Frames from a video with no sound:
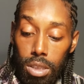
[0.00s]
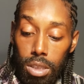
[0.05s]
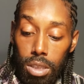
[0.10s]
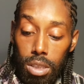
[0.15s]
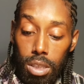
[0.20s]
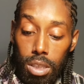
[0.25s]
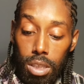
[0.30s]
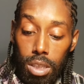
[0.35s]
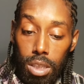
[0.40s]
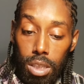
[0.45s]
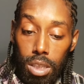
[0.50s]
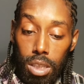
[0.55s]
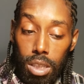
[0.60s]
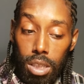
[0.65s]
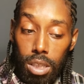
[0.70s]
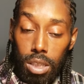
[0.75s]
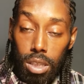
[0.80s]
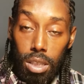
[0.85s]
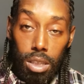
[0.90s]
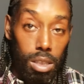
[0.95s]

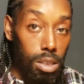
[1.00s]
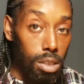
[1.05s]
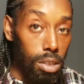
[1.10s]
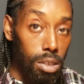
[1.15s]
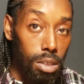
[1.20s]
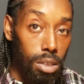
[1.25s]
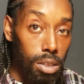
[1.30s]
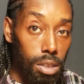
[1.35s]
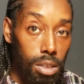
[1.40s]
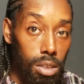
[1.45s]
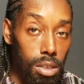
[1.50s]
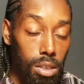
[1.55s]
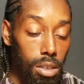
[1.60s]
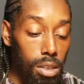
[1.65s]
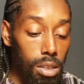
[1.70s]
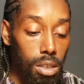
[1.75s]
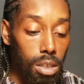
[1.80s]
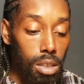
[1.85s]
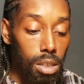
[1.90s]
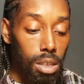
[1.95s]

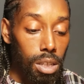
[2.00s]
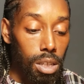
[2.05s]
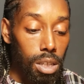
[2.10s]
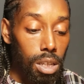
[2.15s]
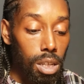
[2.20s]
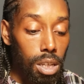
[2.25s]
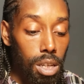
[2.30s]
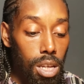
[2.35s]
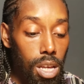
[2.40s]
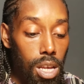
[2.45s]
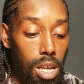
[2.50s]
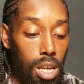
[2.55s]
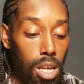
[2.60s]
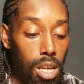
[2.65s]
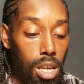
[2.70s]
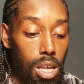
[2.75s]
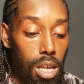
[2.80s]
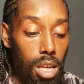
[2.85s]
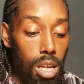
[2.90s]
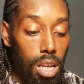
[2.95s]

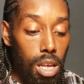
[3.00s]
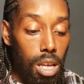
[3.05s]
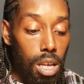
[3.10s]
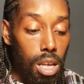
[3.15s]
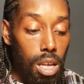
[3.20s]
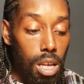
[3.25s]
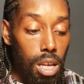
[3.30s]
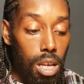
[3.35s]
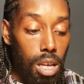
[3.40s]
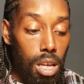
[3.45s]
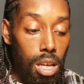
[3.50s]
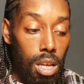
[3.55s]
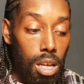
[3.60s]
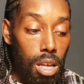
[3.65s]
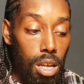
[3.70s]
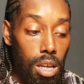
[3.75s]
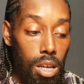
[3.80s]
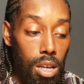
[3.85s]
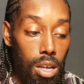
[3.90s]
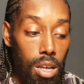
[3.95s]

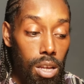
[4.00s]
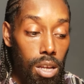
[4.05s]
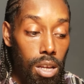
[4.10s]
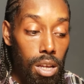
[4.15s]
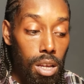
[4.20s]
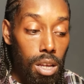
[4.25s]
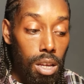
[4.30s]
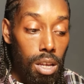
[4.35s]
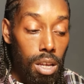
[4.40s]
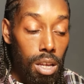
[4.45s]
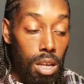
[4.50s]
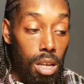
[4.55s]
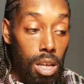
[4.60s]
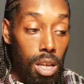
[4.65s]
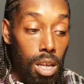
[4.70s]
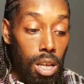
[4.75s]
Nothing is said.